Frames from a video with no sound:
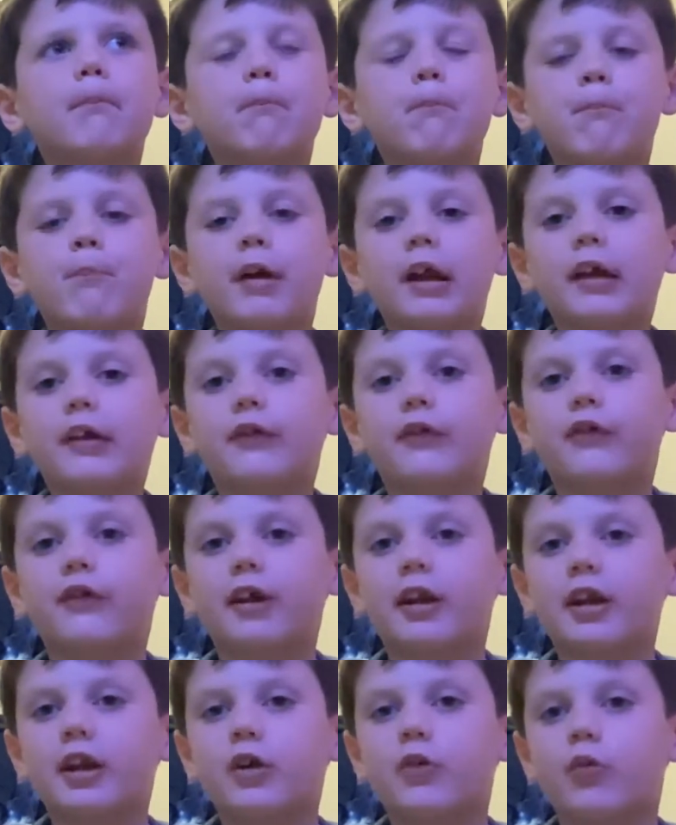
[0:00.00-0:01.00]
Big
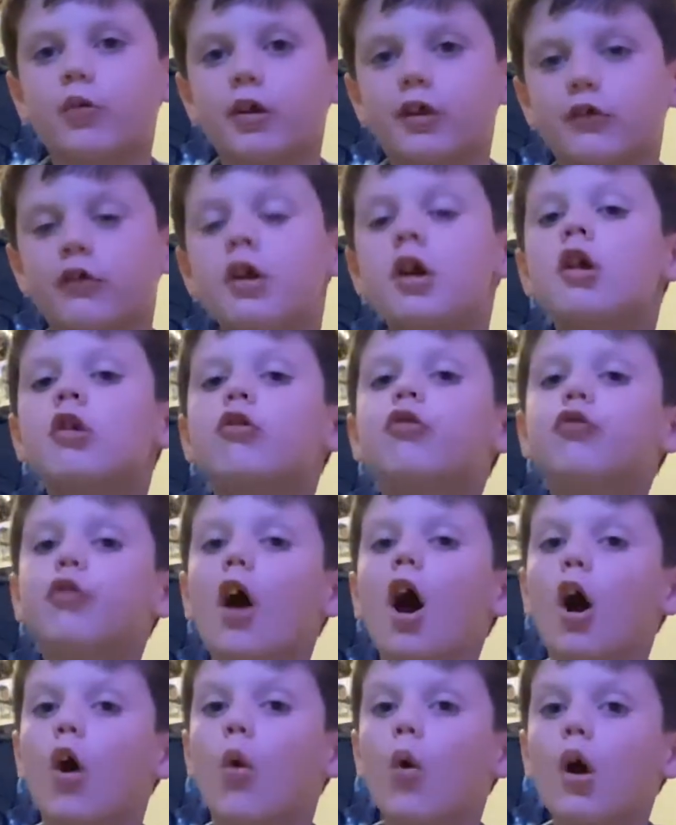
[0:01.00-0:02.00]
City Greens.
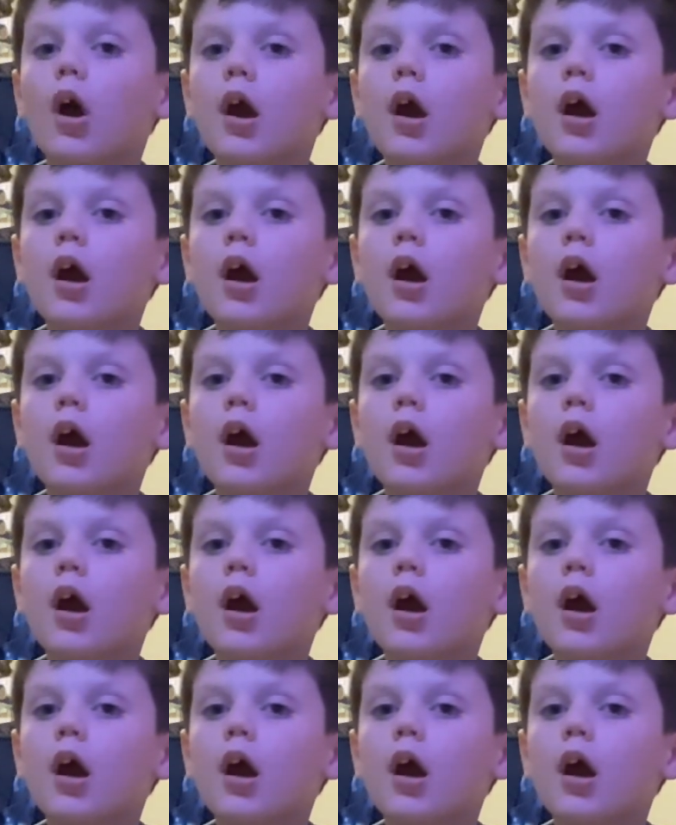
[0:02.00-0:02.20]
So,